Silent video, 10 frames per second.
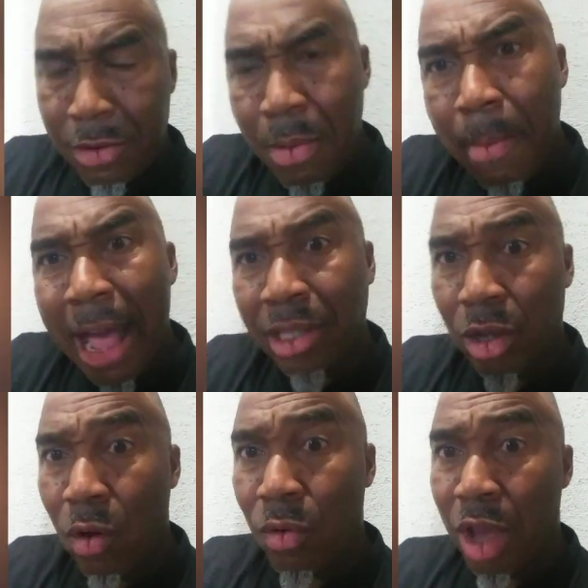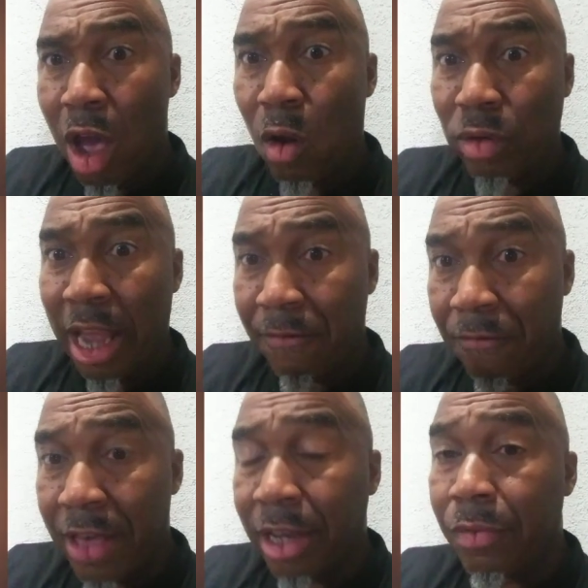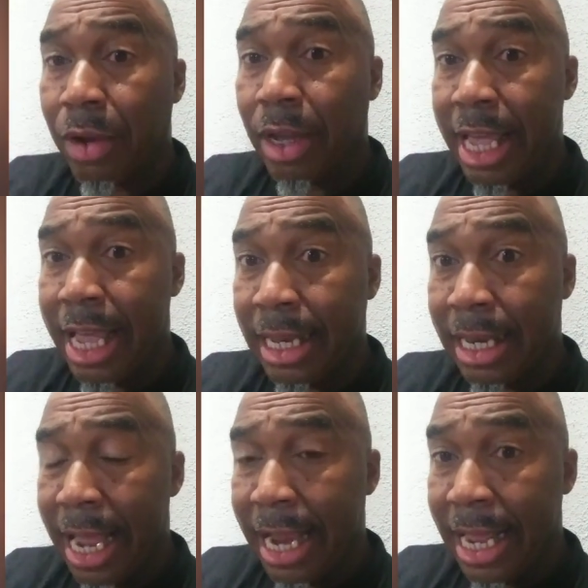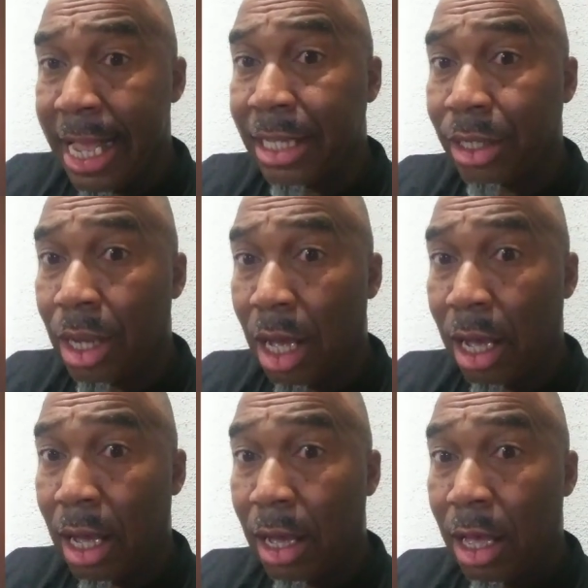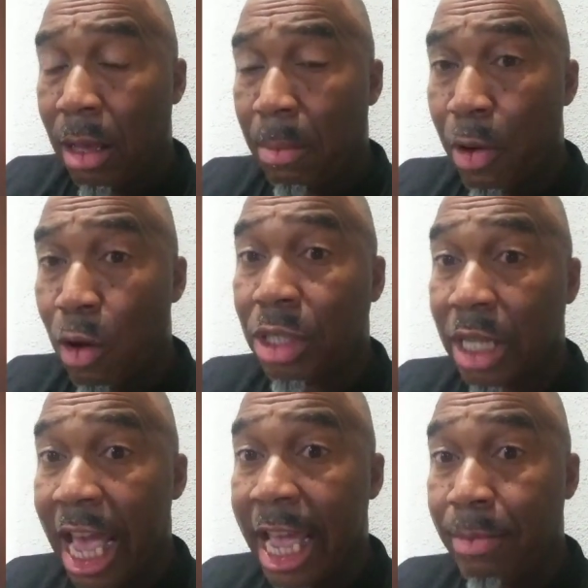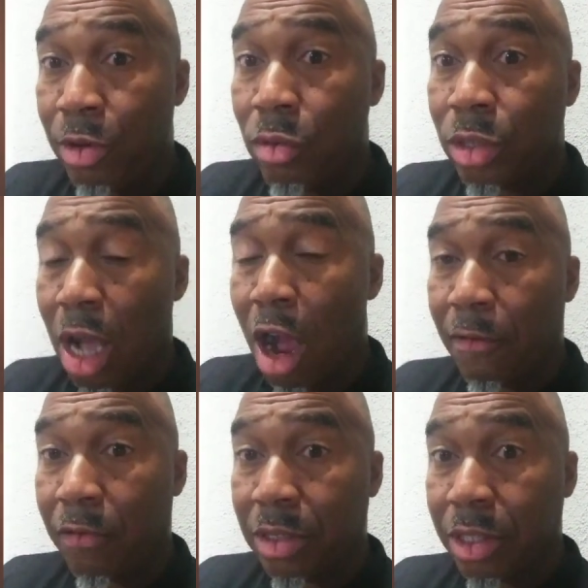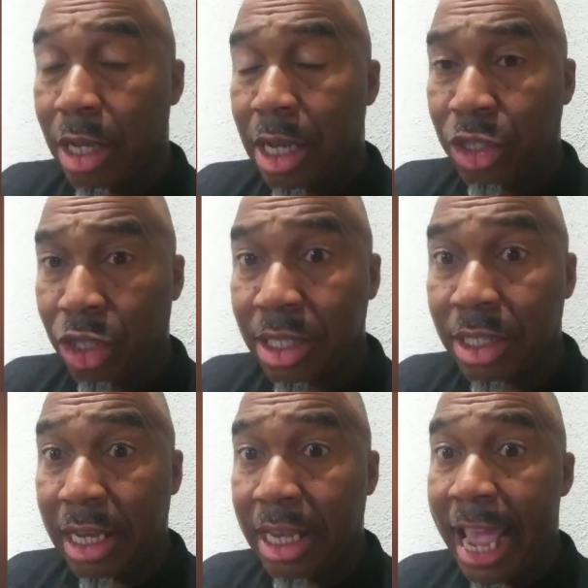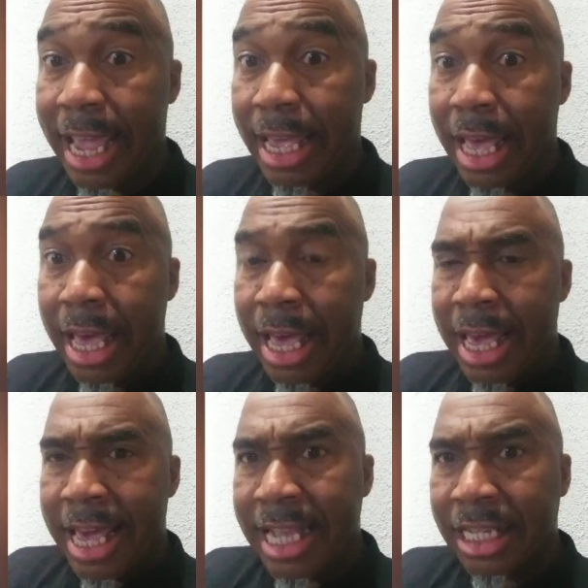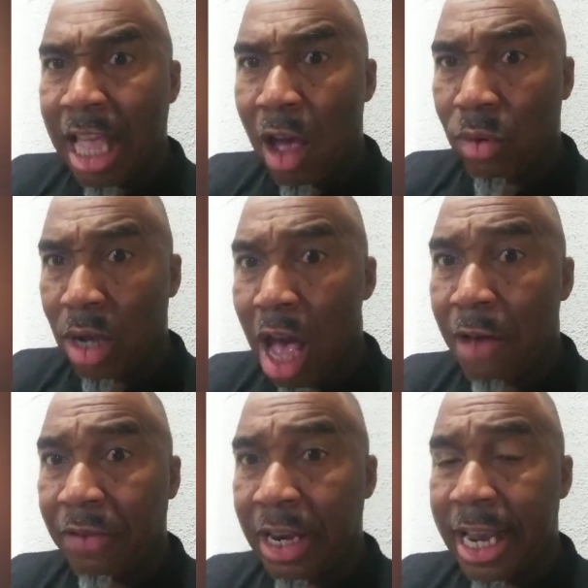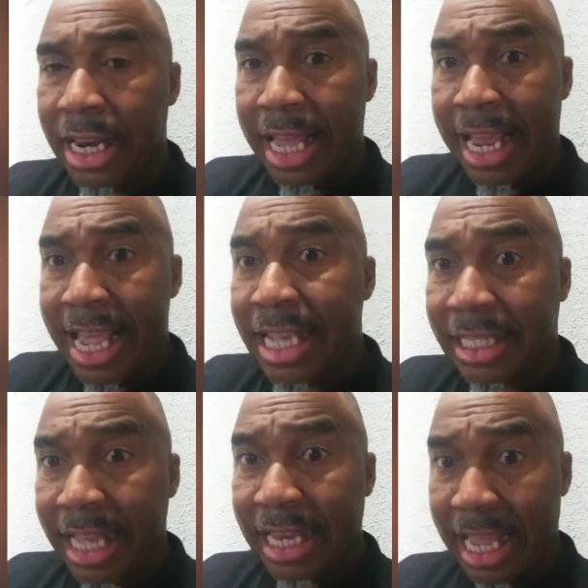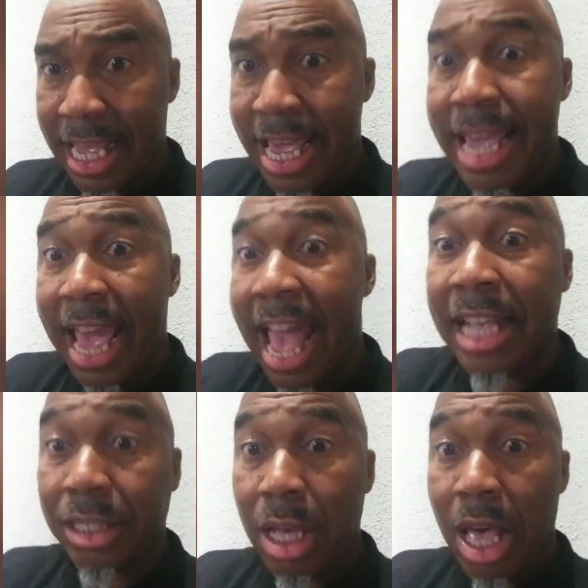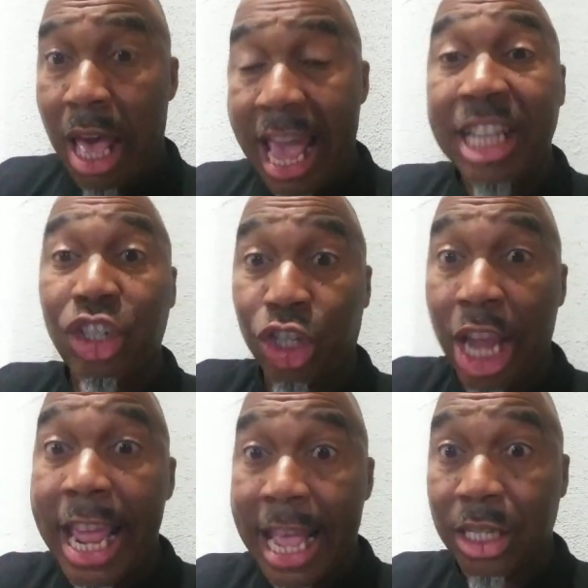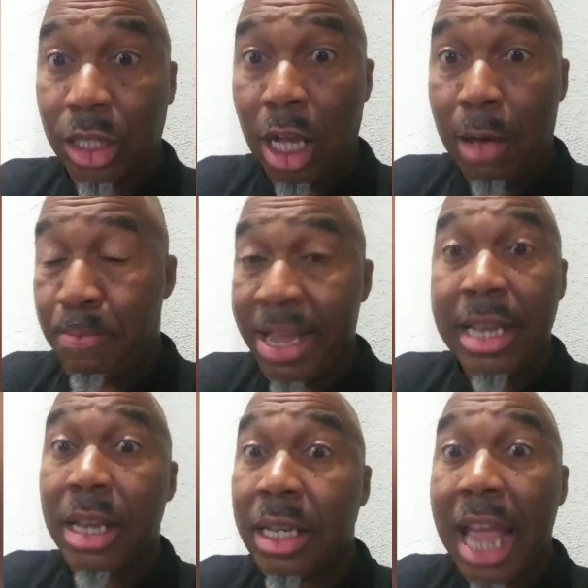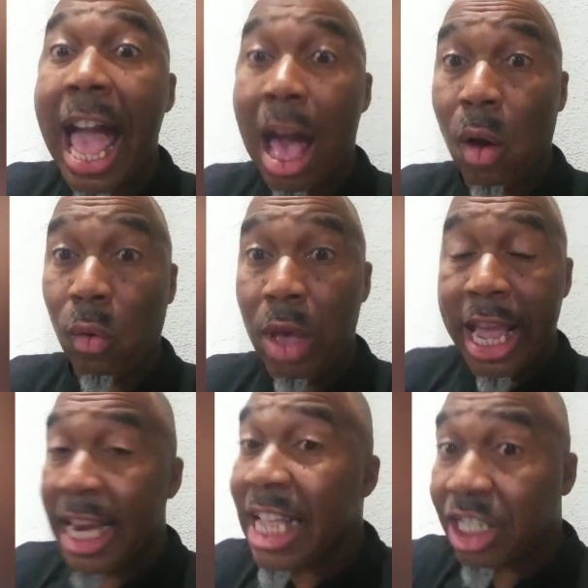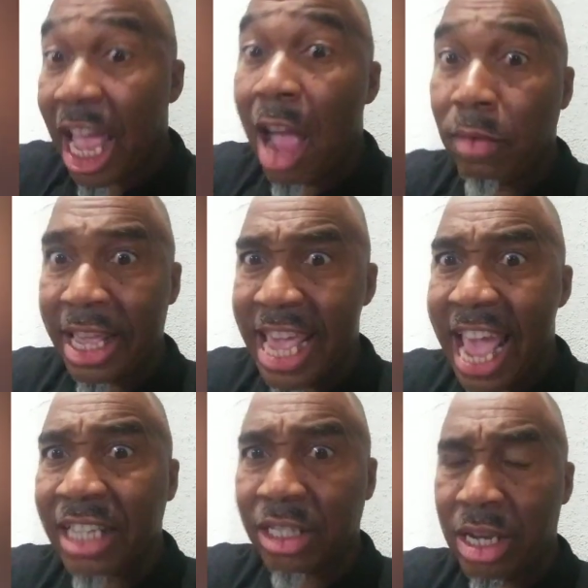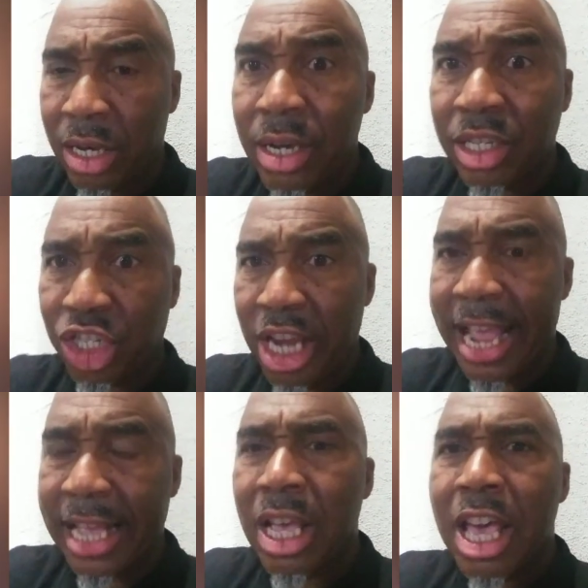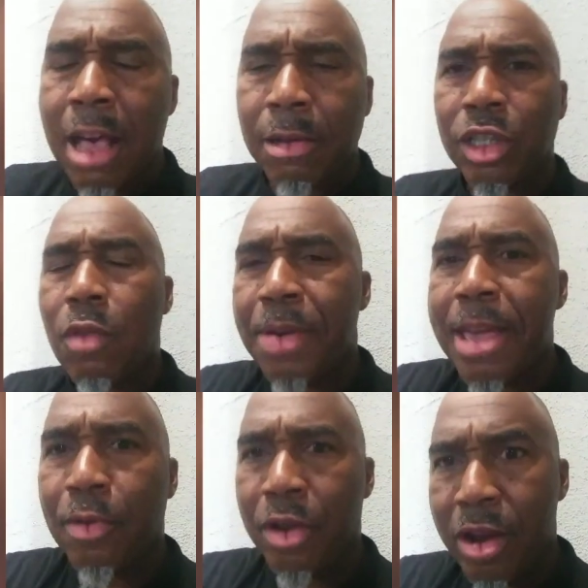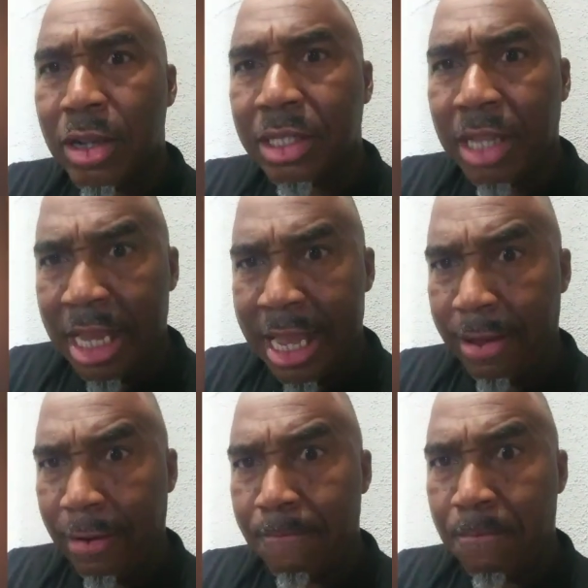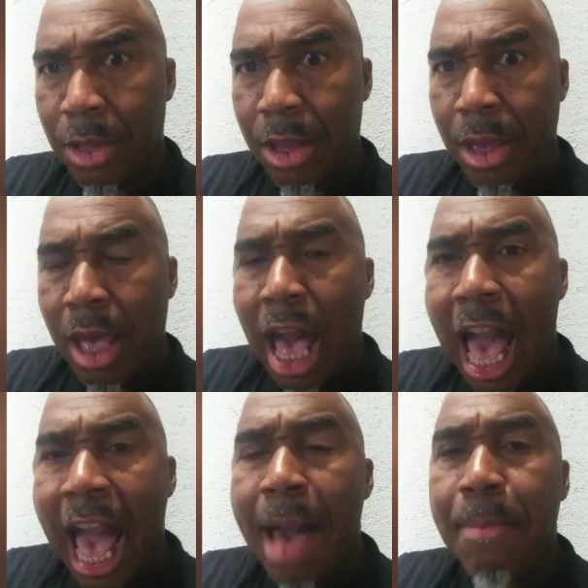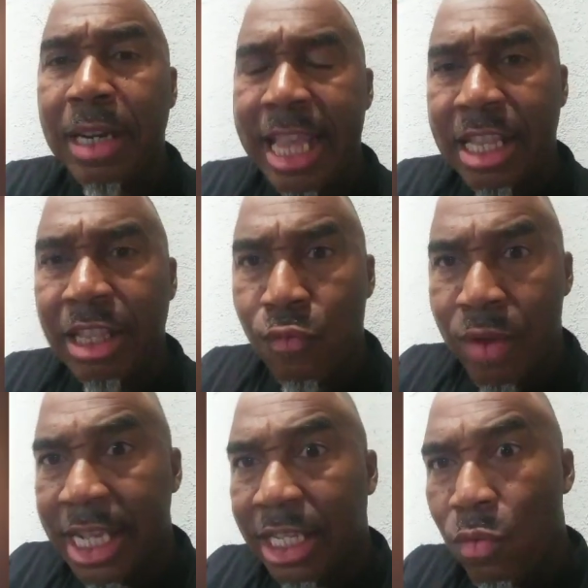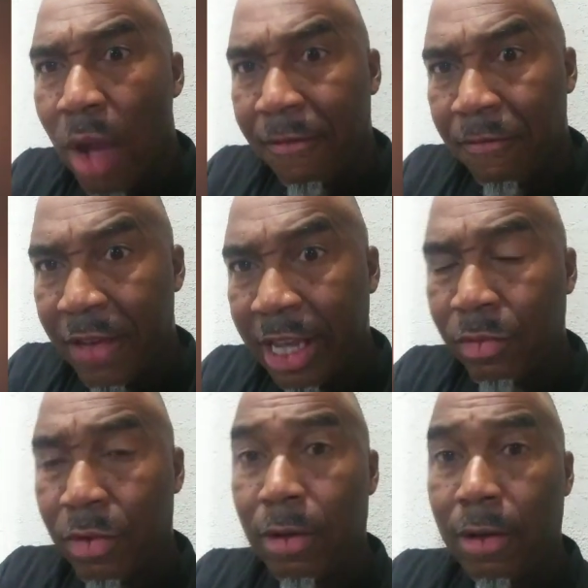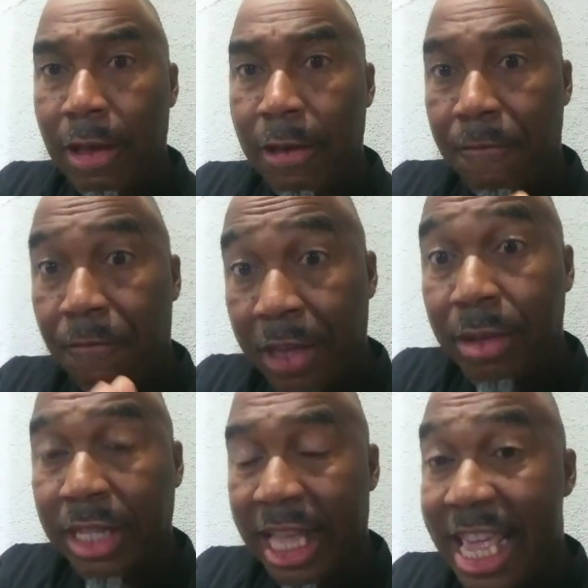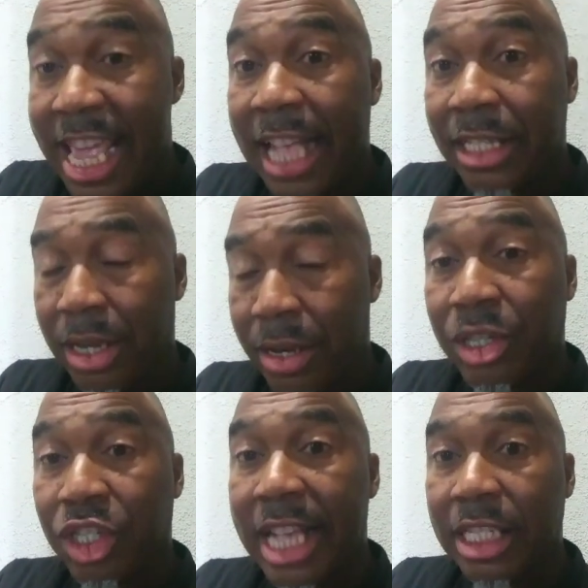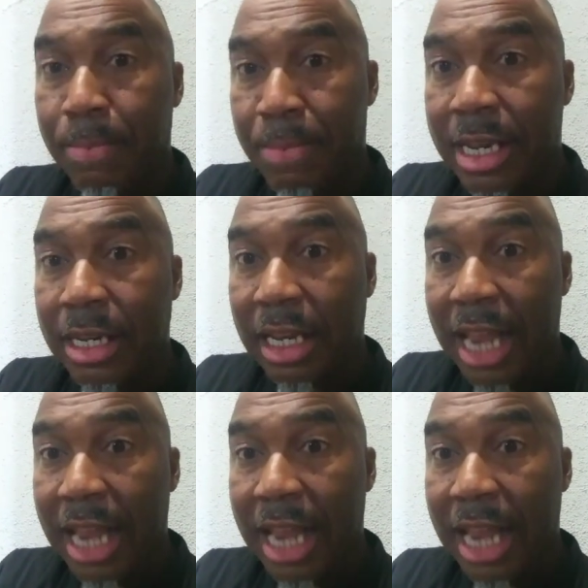You remember I told y'all that Federer in in his uh, post-game news conference just today, he sounded confident and he said that he has a chance of beating Nadal. And he sounded like he has a good chance. So people, here's the deal. I believe the reason why Federer feels that he has a good chance of beating